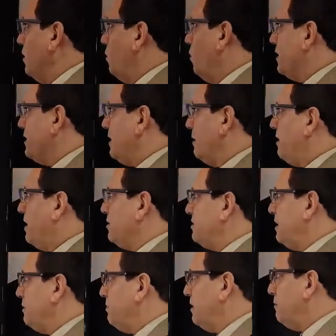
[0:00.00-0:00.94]
What
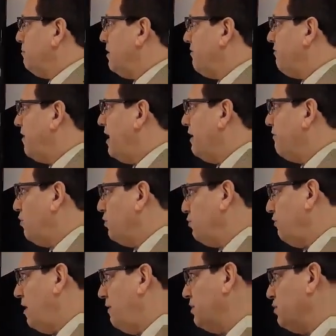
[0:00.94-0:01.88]
about tip number 5? What
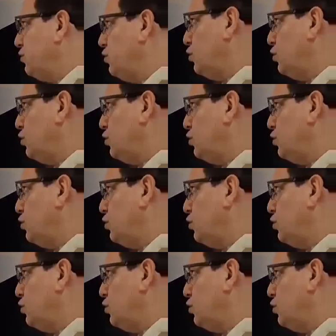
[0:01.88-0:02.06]
if you have a